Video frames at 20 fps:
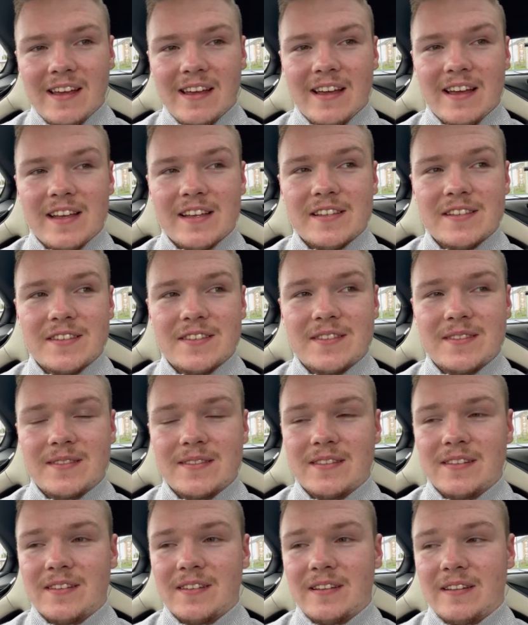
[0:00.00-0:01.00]
It's
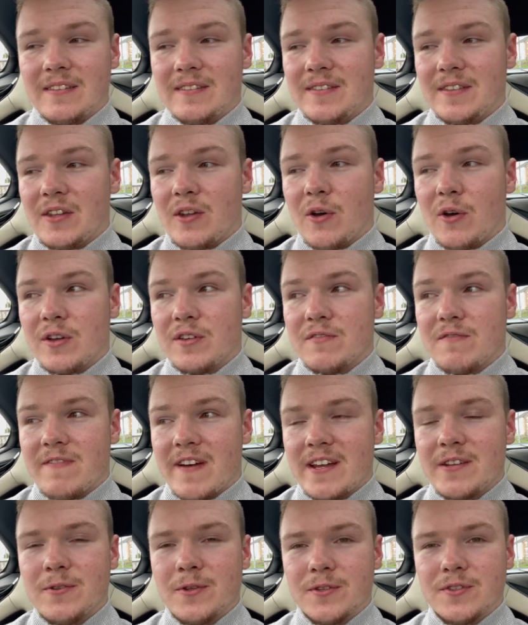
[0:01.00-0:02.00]
it's
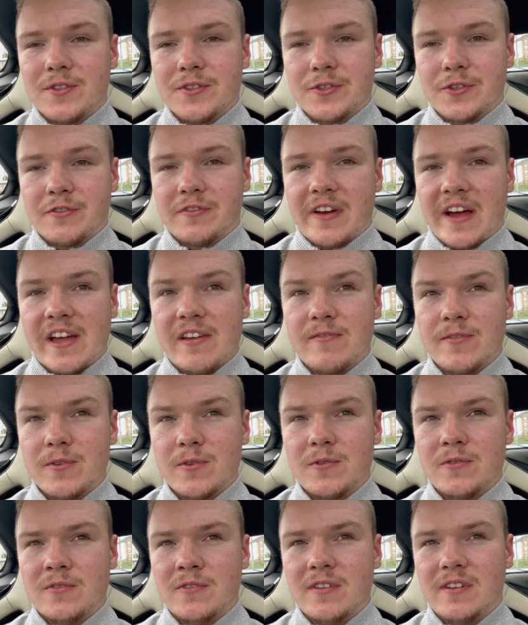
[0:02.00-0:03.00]
vital to
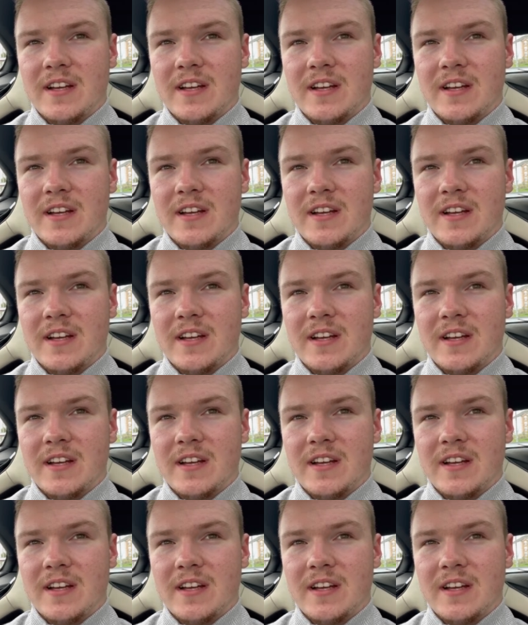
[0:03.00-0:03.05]
survival.